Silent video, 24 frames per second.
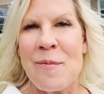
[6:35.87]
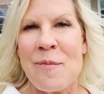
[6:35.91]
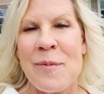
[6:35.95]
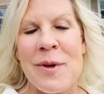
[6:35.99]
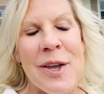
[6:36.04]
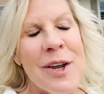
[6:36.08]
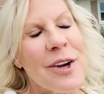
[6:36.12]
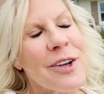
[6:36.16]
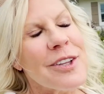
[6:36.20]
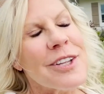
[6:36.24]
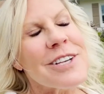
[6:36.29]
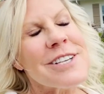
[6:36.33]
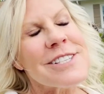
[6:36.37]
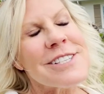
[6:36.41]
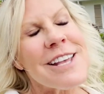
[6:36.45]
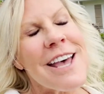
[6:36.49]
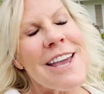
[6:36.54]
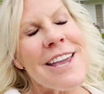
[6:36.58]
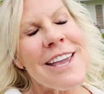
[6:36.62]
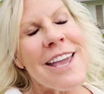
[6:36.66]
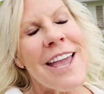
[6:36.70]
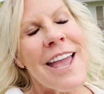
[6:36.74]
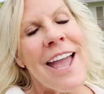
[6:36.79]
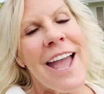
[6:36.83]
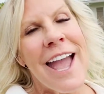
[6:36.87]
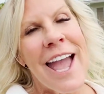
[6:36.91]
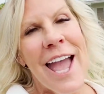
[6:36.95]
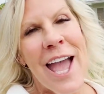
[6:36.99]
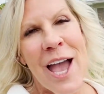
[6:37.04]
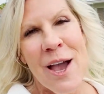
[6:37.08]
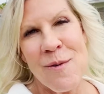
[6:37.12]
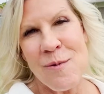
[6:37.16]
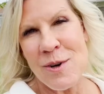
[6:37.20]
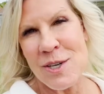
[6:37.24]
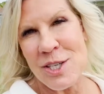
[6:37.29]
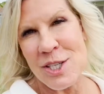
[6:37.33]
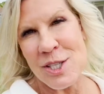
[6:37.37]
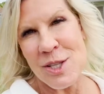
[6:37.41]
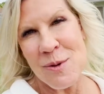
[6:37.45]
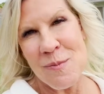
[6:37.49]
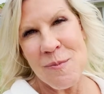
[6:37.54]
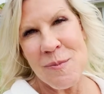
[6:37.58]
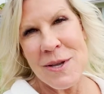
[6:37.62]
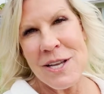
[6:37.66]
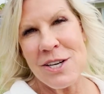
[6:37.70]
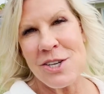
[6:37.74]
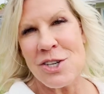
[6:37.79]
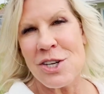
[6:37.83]
pier looks like and what the
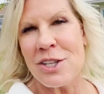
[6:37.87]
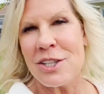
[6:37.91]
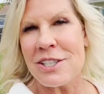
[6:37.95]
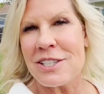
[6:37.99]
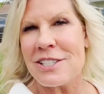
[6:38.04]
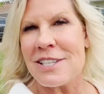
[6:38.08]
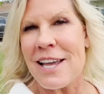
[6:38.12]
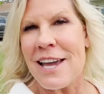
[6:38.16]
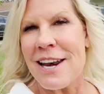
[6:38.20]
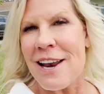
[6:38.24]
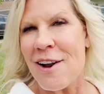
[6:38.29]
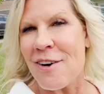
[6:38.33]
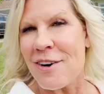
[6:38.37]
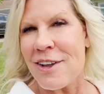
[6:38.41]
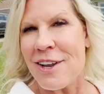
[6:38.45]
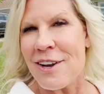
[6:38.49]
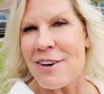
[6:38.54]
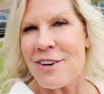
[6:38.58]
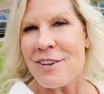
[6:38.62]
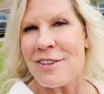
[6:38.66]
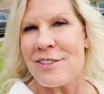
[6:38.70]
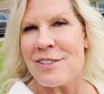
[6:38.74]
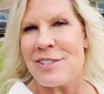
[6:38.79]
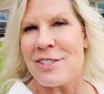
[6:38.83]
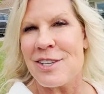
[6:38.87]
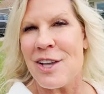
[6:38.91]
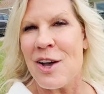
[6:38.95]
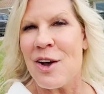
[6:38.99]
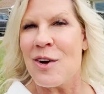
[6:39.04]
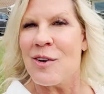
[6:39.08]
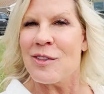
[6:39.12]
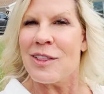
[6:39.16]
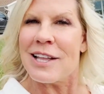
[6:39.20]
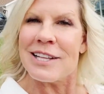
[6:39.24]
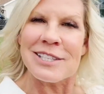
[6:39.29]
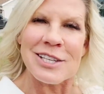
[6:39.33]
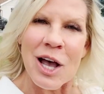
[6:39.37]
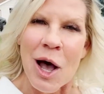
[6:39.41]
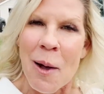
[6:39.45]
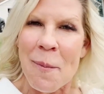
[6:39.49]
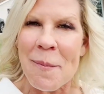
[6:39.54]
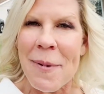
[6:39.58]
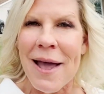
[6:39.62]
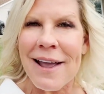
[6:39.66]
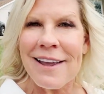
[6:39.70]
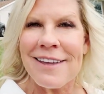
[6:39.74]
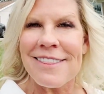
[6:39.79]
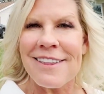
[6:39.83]
beach looks like out here. So let's
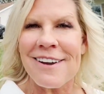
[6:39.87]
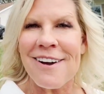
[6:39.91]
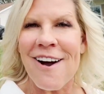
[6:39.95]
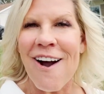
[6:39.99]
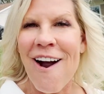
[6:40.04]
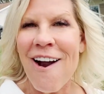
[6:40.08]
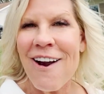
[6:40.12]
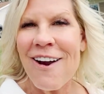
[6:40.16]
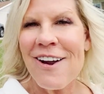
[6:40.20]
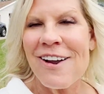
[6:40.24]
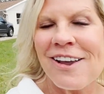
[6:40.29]
hop back in the car.